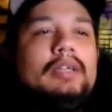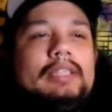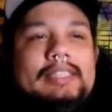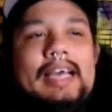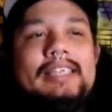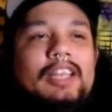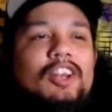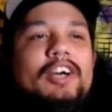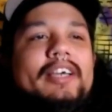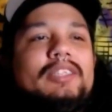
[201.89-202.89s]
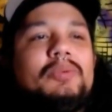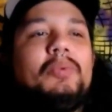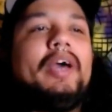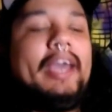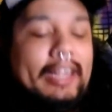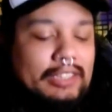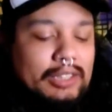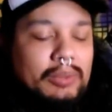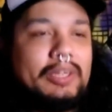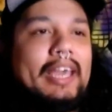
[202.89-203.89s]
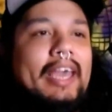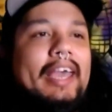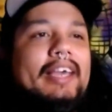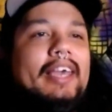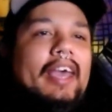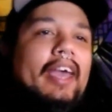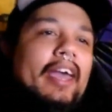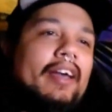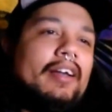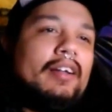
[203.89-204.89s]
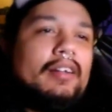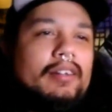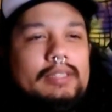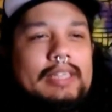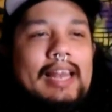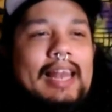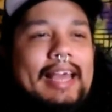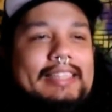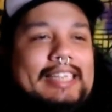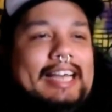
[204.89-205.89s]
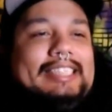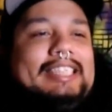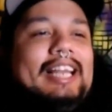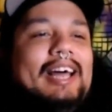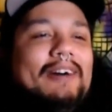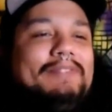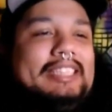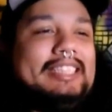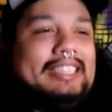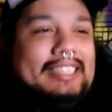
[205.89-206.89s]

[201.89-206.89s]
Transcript: This guy's look is way too kinky. Is that latex gloves?